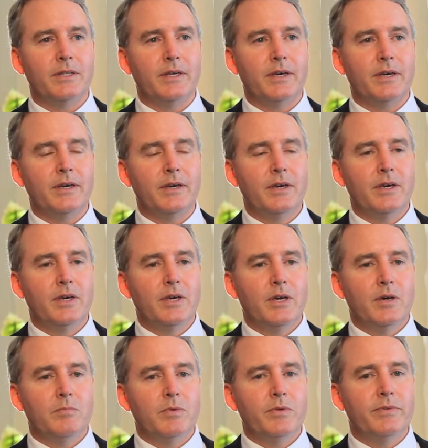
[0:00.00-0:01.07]
they
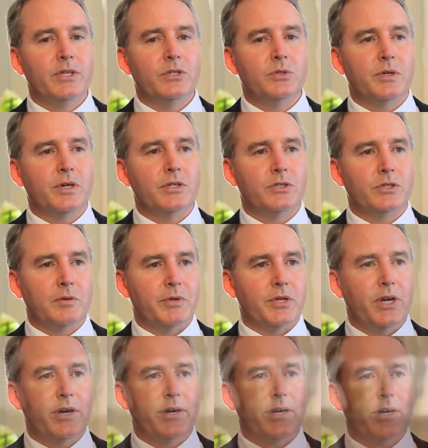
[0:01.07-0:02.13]
move into a
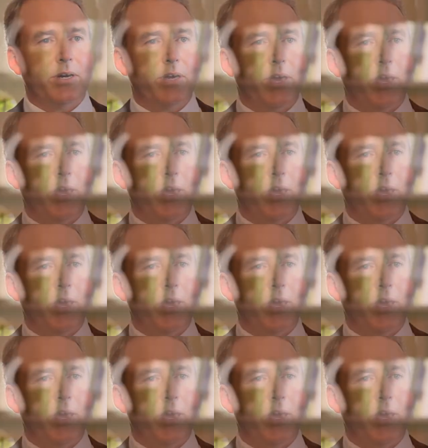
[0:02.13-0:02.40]
troubled area,